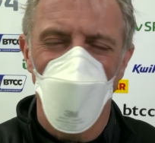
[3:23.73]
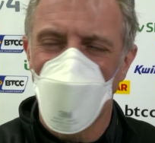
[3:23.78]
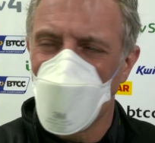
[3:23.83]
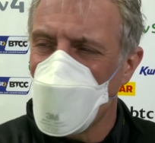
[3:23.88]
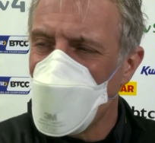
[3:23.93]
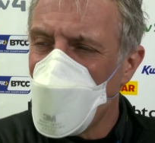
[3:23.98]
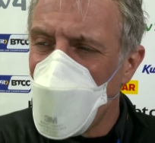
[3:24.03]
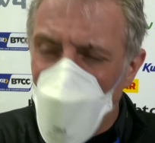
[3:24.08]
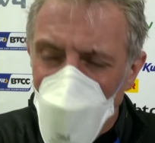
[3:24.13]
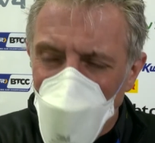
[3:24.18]
And
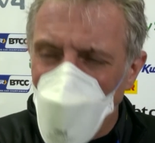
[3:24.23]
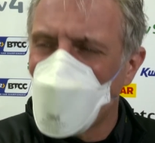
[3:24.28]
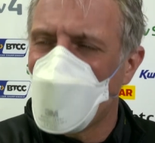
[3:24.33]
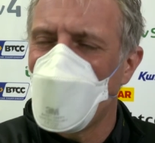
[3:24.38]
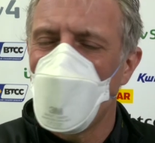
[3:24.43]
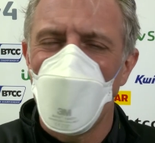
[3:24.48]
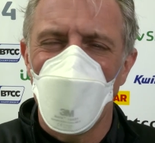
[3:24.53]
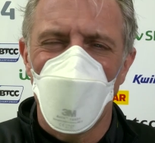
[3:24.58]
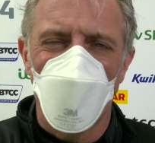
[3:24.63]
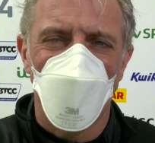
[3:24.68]
then actually
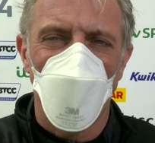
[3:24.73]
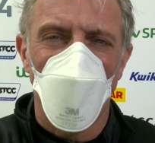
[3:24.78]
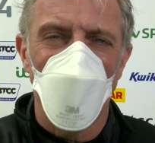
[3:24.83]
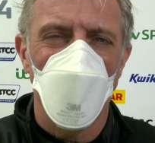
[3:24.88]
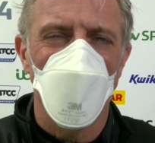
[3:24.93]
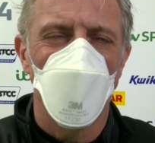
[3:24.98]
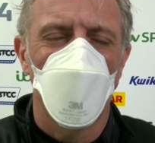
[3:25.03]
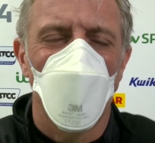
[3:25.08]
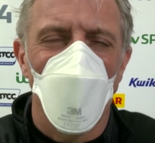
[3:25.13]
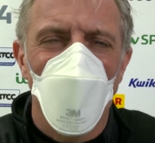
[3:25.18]
his
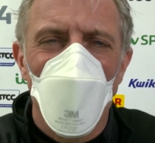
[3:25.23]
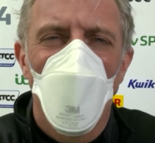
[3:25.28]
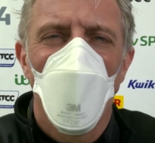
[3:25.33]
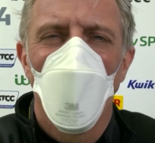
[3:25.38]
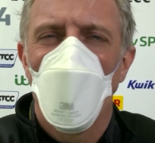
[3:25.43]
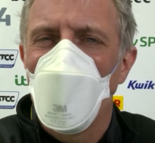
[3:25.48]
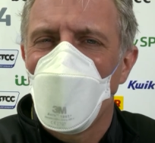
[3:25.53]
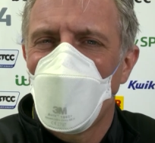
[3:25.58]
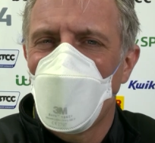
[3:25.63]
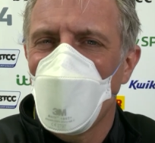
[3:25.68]
championship
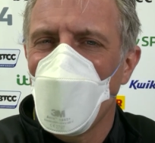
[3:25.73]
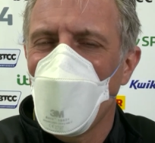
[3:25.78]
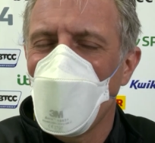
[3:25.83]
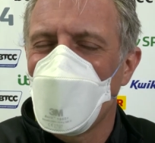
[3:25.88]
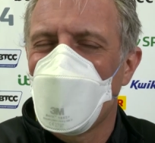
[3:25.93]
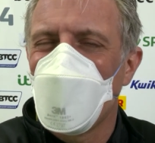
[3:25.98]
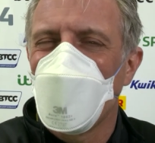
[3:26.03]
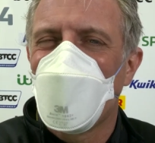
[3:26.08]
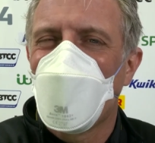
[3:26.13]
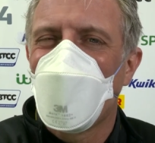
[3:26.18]
started
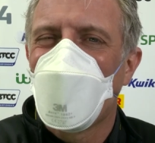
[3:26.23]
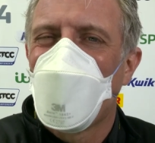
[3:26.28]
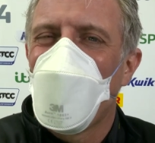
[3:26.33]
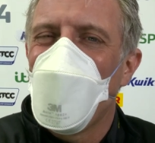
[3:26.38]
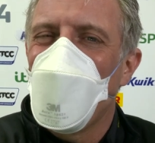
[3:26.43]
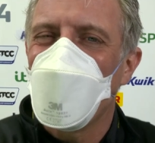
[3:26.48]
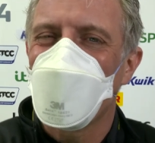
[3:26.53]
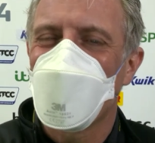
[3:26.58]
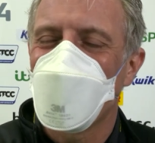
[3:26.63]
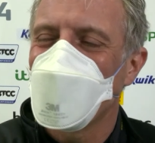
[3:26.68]
to
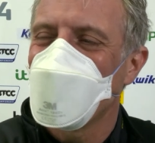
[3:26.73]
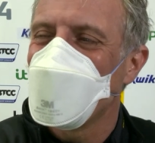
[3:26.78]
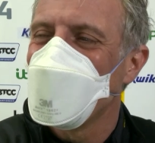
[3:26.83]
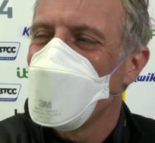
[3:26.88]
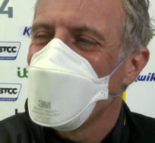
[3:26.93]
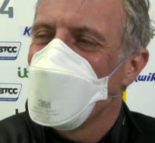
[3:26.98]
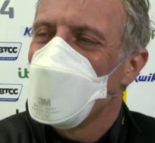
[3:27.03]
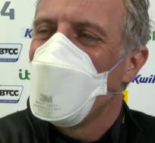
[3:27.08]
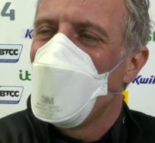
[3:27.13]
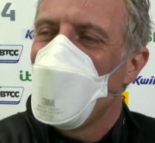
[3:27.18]
gather
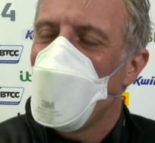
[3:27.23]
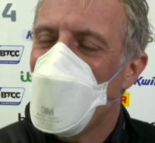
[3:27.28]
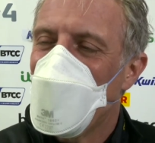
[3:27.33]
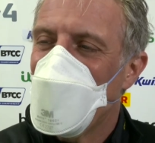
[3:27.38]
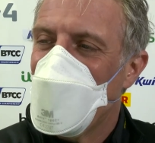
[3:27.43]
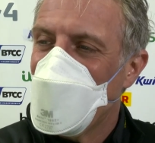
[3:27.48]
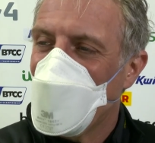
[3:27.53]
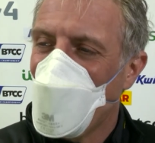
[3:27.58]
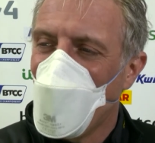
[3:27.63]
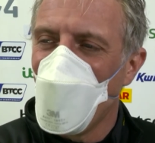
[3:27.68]

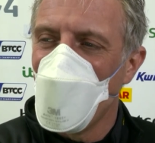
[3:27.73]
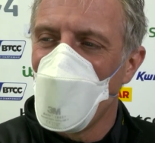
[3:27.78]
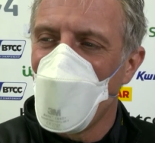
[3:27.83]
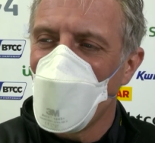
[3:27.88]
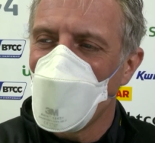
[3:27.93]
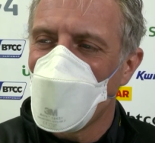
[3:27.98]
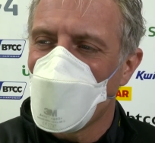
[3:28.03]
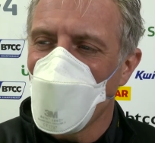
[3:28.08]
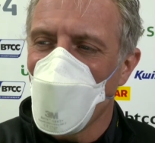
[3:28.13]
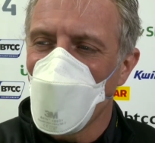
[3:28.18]

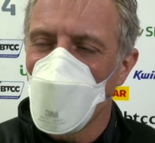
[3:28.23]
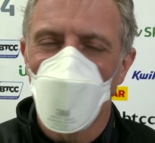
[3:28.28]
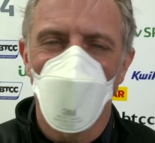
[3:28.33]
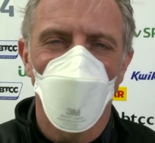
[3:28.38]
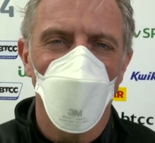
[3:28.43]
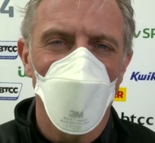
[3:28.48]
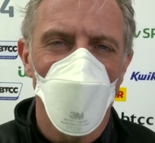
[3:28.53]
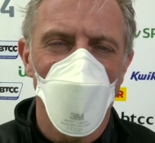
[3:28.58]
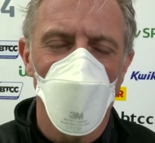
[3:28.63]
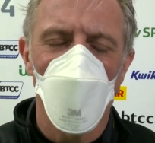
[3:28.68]
almost
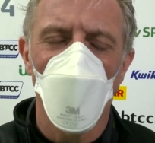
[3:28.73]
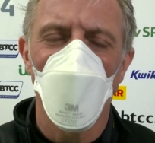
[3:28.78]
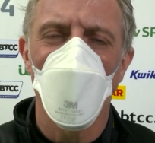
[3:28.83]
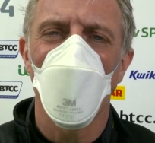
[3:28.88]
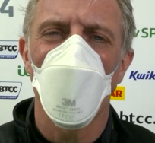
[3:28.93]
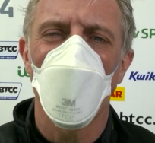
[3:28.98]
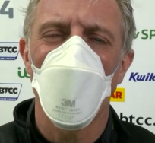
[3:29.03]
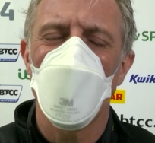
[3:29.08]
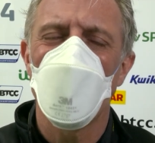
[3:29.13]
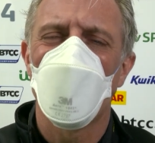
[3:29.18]
unstoppable
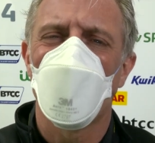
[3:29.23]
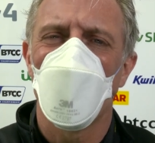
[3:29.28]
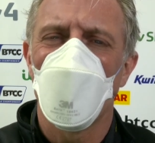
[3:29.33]
momentum.